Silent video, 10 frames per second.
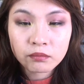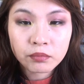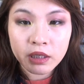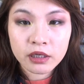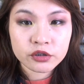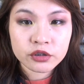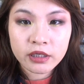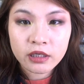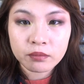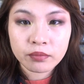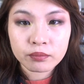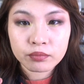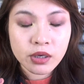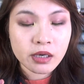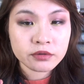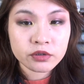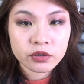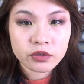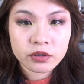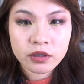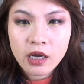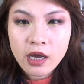blush, any bronzer,